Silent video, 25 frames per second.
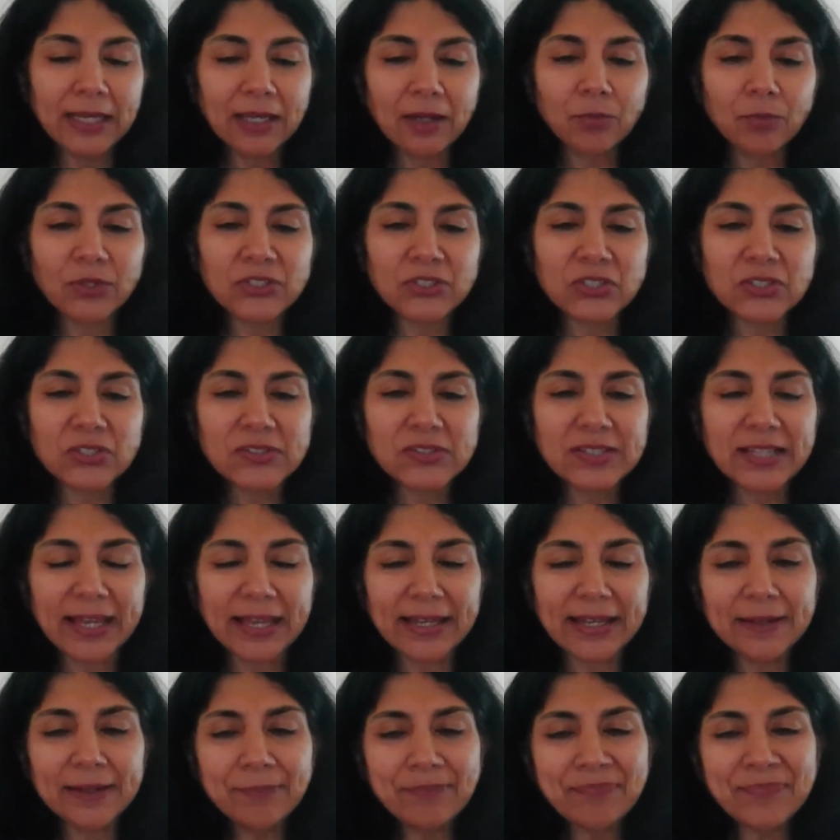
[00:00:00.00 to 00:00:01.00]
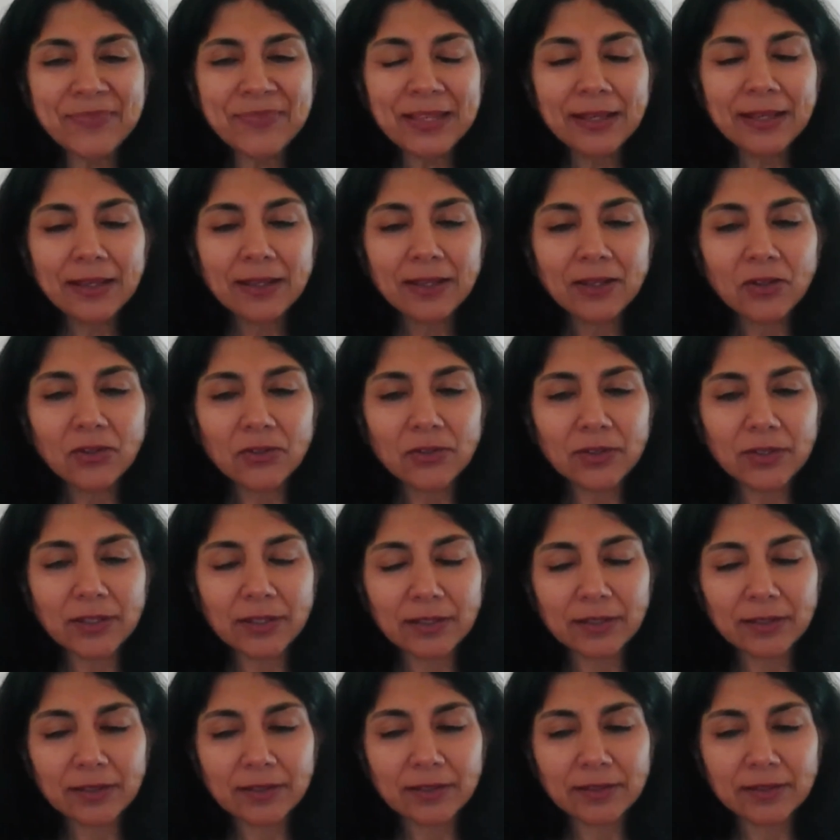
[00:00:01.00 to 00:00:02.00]
which is then
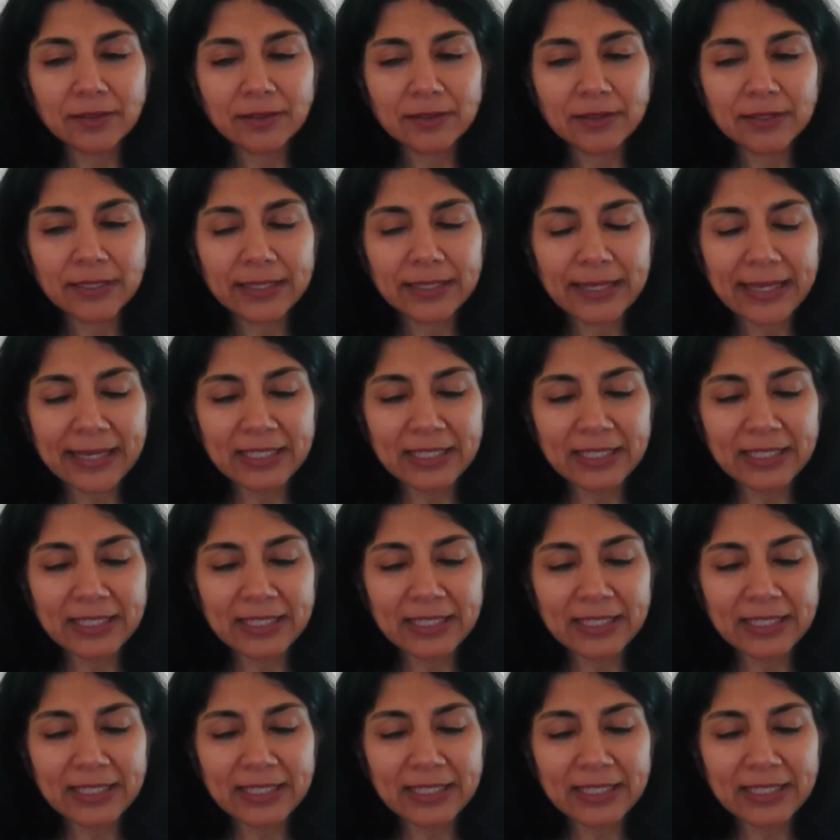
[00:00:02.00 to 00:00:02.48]
the